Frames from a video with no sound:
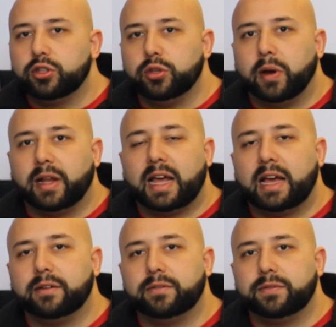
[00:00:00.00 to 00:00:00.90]
you might
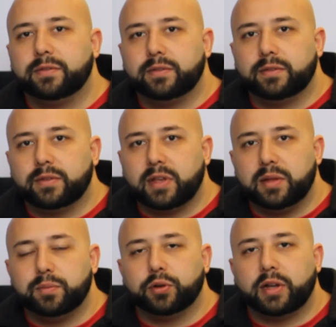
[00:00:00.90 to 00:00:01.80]
have
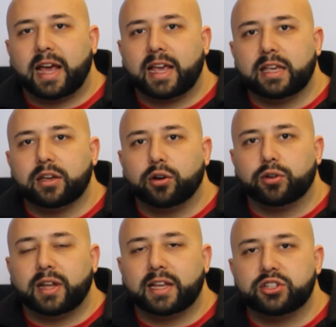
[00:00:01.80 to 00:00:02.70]
input A
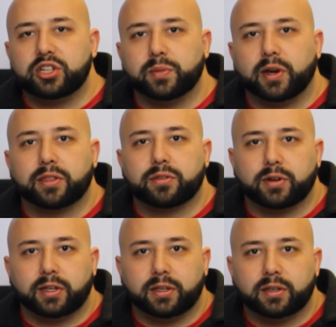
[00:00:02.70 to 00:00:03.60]
on HDMI
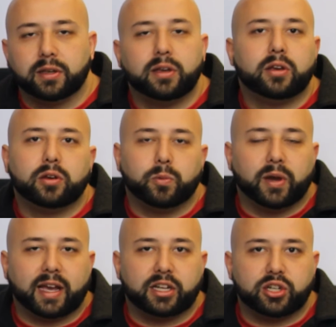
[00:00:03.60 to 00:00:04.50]
3,
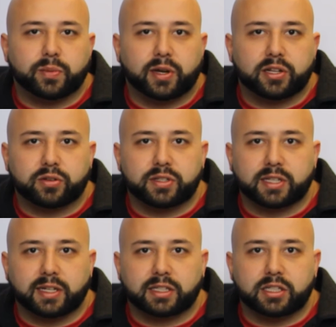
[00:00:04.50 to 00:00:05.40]
where HDMI 3 is
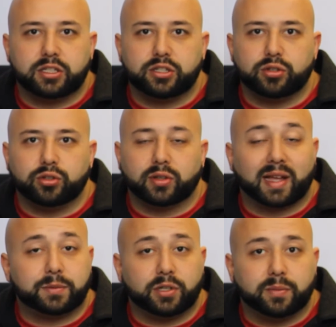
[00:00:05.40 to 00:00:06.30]
connected to your
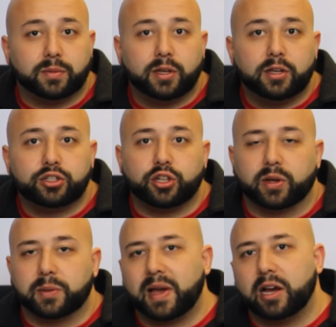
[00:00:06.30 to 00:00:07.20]
laptop,
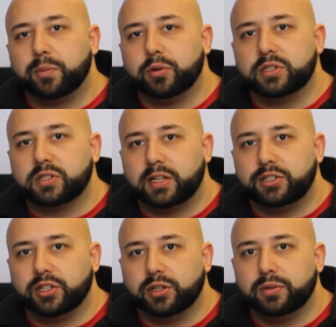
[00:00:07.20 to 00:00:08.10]
showing a PowerPoint
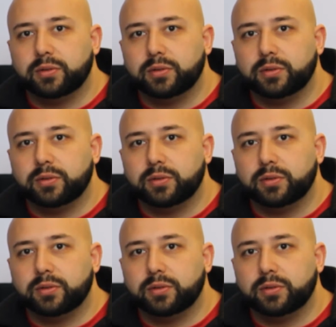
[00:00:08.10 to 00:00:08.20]
slideshow.